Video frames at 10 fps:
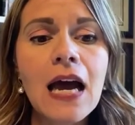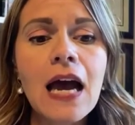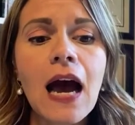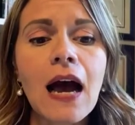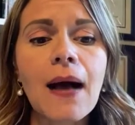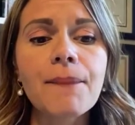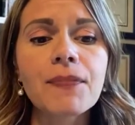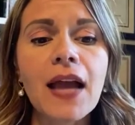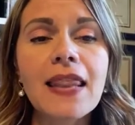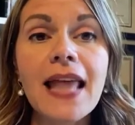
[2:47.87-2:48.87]
And
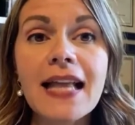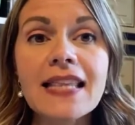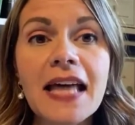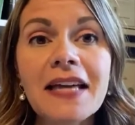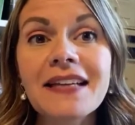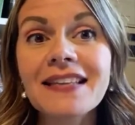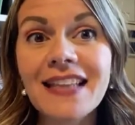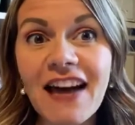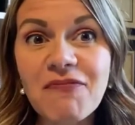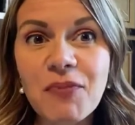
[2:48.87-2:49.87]
that's that
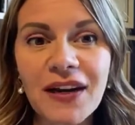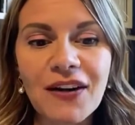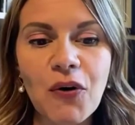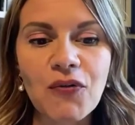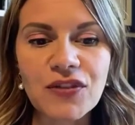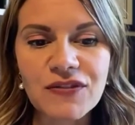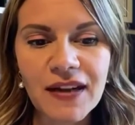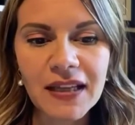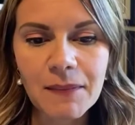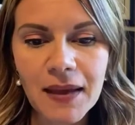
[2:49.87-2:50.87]
left brain
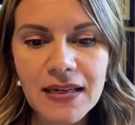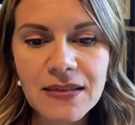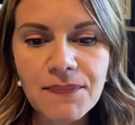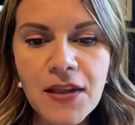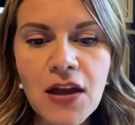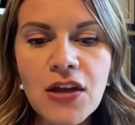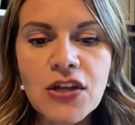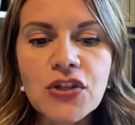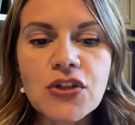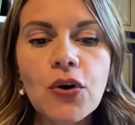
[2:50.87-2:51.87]
overdevelopment.
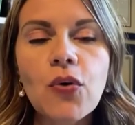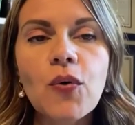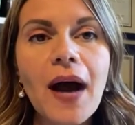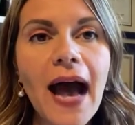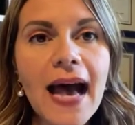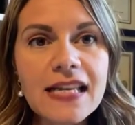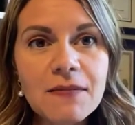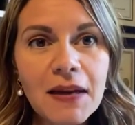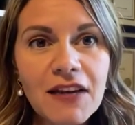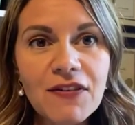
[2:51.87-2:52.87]
So as
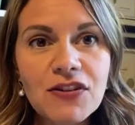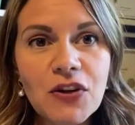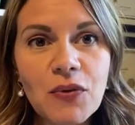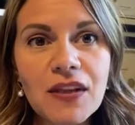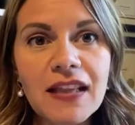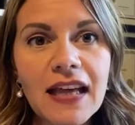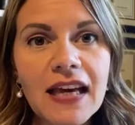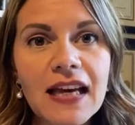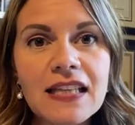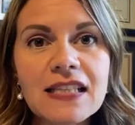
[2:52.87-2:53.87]
many of us know, these
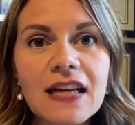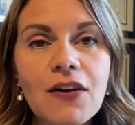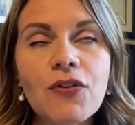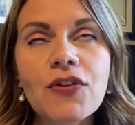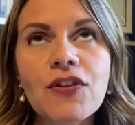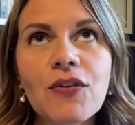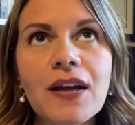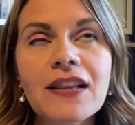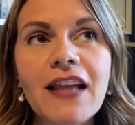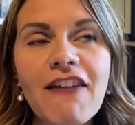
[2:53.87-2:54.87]
kids are,
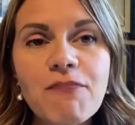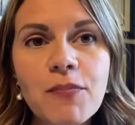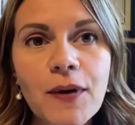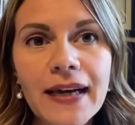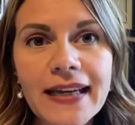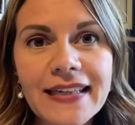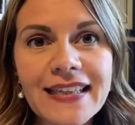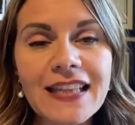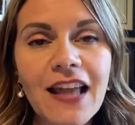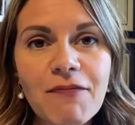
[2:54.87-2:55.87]
the left brain
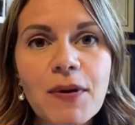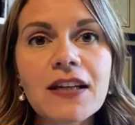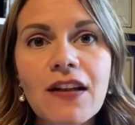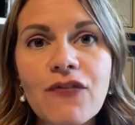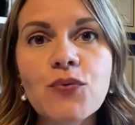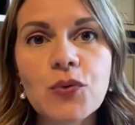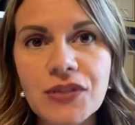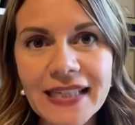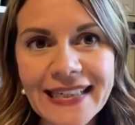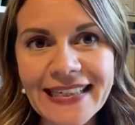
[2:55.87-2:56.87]
loves
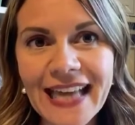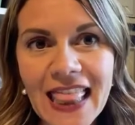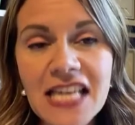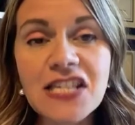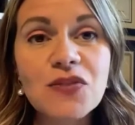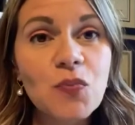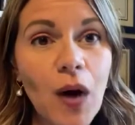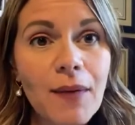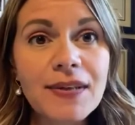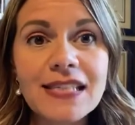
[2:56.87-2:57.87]
routine. And this is
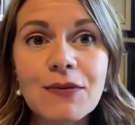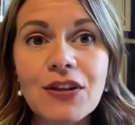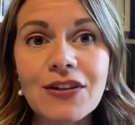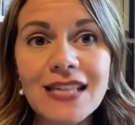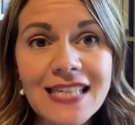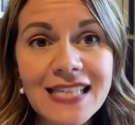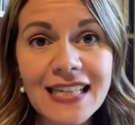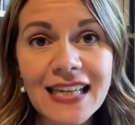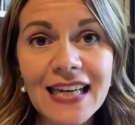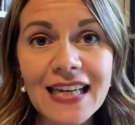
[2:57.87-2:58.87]
why we see with autistic
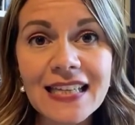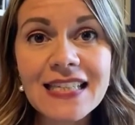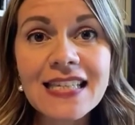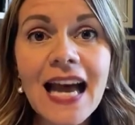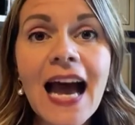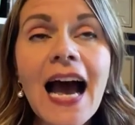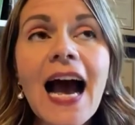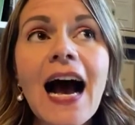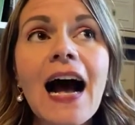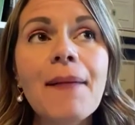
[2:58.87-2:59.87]
kids,
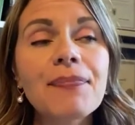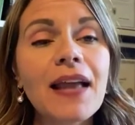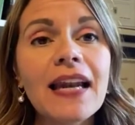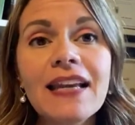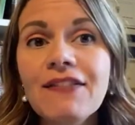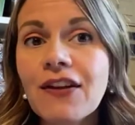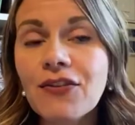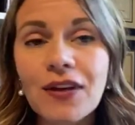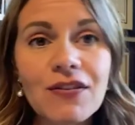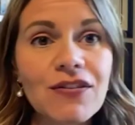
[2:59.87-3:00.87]
and even other
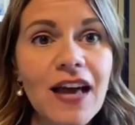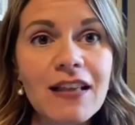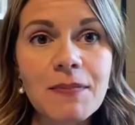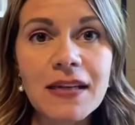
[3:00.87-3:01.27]
kids with SPD and